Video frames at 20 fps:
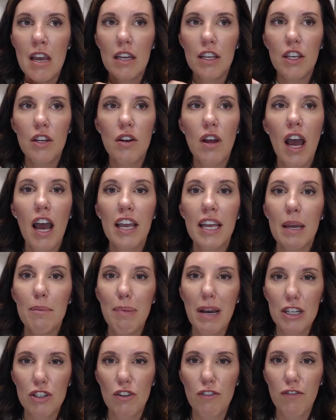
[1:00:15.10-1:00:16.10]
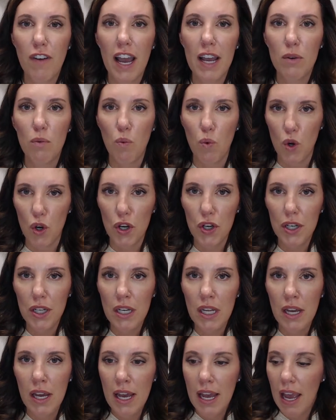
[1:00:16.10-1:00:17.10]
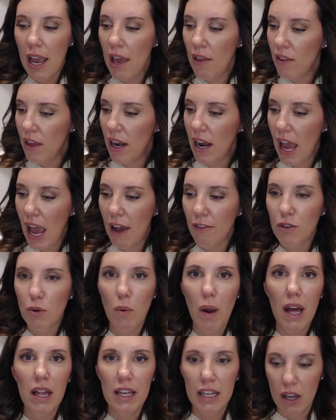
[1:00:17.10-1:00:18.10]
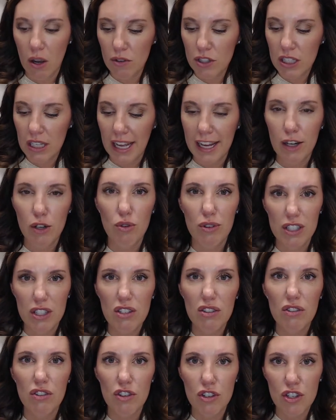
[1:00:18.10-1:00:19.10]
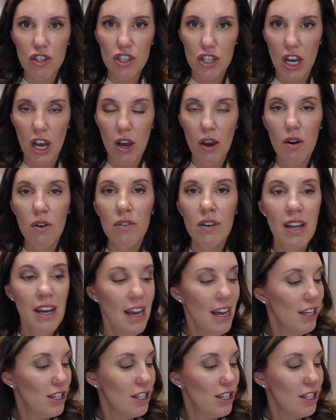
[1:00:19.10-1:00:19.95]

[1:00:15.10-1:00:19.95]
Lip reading: you know how you get petrified wood and then after a while it goes to like crystal or stone.